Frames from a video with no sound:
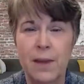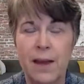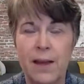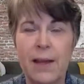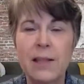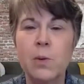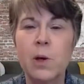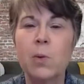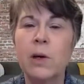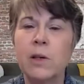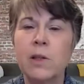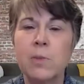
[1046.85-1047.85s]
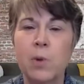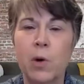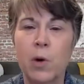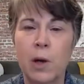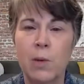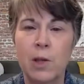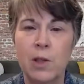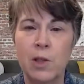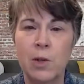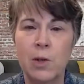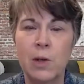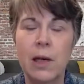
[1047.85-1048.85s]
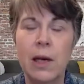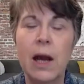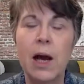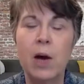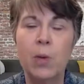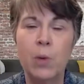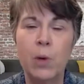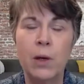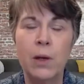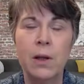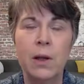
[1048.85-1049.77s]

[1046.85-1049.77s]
And that's what a wellness program can do. It can help with